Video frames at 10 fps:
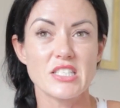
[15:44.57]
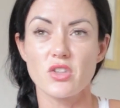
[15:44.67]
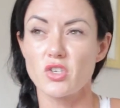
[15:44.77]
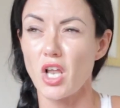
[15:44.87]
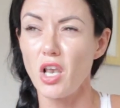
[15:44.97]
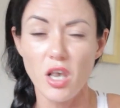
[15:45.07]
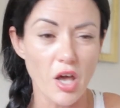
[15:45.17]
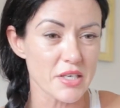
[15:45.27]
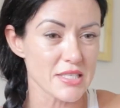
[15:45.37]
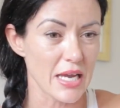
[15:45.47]
There's a
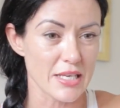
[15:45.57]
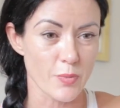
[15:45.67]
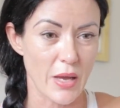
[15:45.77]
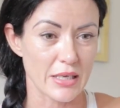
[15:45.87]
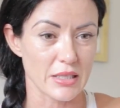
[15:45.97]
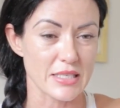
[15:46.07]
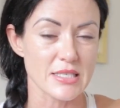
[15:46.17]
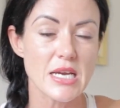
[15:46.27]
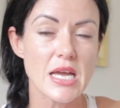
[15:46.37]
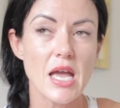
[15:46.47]
lot of science behind
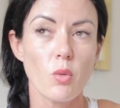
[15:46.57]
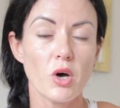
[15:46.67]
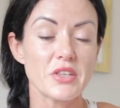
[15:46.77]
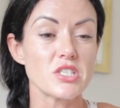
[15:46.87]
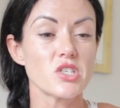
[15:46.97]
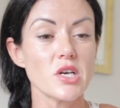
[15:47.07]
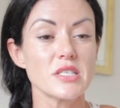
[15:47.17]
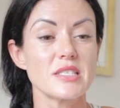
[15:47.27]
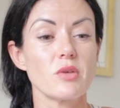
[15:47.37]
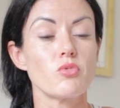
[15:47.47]
this. What this does
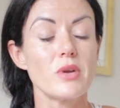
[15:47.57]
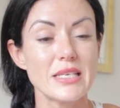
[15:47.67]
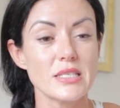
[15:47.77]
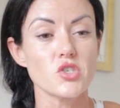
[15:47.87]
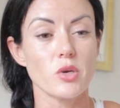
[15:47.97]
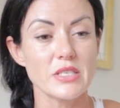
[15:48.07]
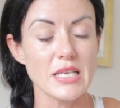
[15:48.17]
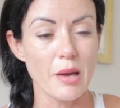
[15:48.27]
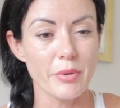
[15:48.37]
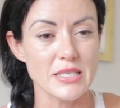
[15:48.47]
is it raises your
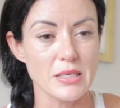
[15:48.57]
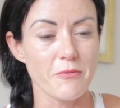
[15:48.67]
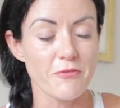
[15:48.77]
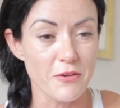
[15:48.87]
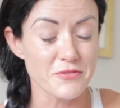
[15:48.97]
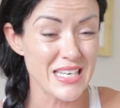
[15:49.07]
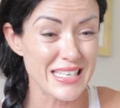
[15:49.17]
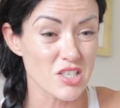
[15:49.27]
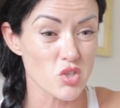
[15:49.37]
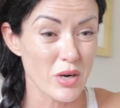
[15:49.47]
metabolism
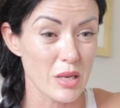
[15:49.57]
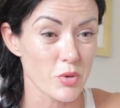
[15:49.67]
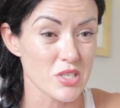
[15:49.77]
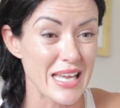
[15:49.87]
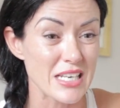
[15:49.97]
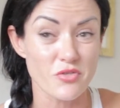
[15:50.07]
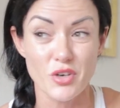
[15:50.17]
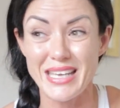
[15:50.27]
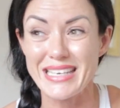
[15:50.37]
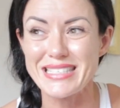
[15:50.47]
15 to 20%
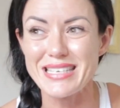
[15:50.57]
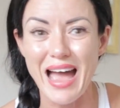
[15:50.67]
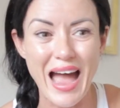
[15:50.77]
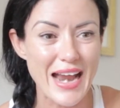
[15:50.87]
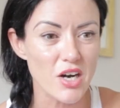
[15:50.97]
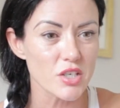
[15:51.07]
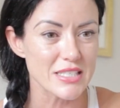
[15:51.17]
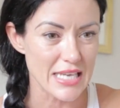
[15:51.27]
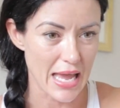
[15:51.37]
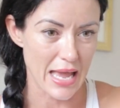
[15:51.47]
for the entire
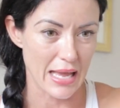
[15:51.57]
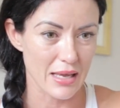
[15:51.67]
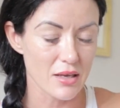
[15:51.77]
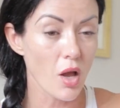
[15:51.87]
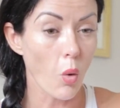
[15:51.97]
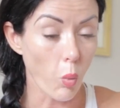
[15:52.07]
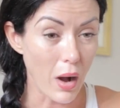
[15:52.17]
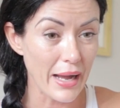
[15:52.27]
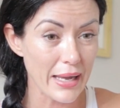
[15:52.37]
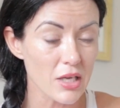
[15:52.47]
day.
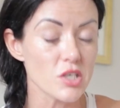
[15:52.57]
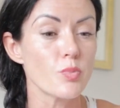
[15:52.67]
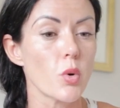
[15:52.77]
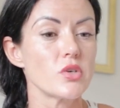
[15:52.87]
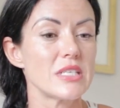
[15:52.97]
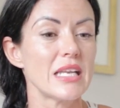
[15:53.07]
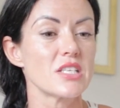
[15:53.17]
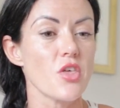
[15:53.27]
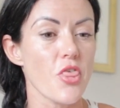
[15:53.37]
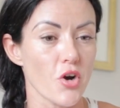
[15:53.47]
Why? Because protein
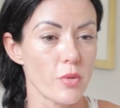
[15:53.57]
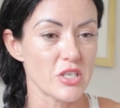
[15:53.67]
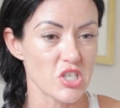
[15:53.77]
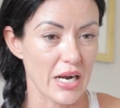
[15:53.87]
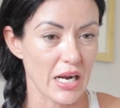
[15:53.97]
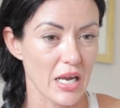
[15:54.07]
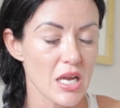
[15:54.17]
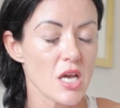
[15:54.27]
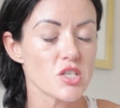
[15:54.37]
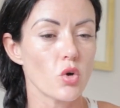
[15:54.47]
is thermogenic.
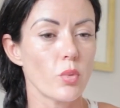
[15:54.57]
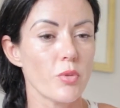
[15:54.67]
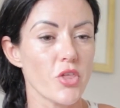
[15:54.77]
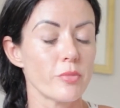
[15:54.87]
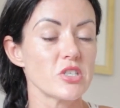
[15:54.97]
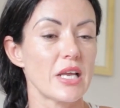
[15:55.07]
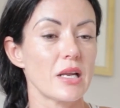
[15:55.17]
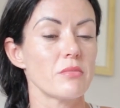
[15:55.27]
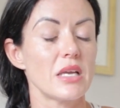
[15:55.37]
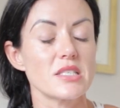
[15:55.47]
So what
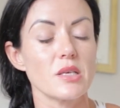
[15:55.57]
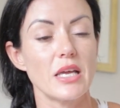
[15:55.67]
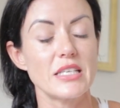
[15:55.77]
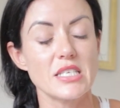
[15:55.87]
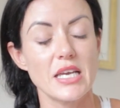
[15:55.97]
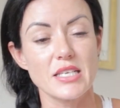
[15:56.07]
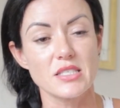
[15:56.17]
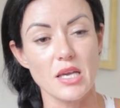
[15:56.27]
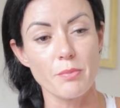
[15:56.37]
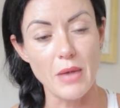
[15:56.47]
thermogenic means, that it
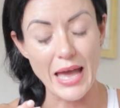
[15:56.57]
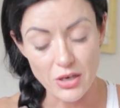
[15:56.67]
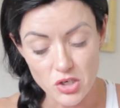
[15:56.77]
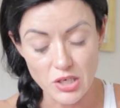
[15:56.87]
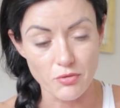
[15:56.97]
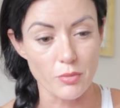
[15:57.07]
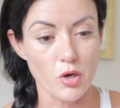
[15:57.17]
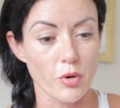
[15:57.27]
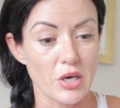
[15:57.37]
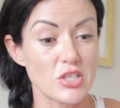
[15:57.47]
takes energy from
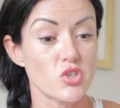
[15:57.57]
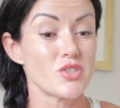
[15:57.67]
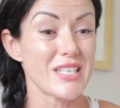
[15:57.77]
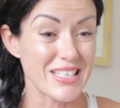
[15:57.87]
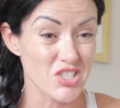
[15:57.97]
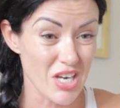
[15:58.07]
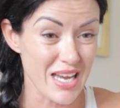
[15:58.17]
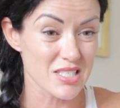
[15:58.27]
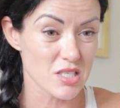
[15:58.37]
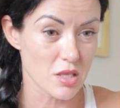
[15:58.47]
your body to
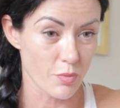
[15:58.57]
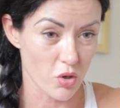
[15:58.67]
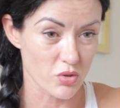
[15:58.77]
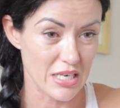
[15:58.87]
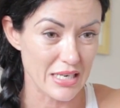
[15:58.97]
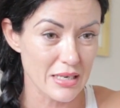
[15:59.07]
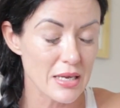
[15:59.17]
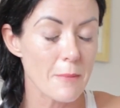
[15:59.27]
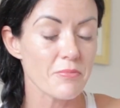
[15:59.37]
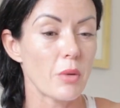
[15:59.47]
digest the protein.
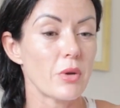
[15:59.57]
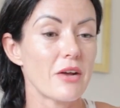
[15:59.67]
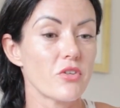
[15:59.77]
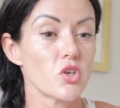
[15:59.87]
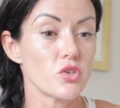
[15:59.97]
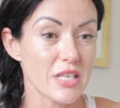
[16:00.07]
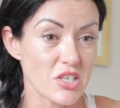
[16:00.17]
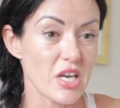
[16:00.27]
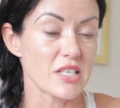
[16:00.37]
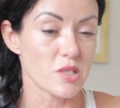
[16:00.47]
And whenever you
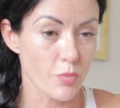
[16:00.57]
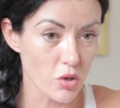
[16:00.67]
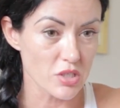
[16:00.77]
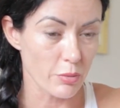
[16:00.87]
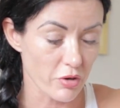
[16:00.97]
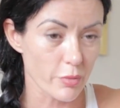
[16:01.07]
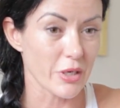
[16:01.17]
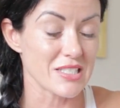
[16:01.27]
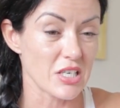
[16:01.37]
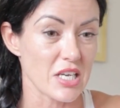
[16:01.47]
digest the protein, whenever your
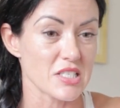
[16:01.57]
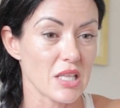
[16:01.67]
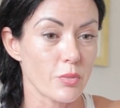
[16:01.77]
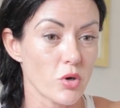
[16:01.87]
body's digesting the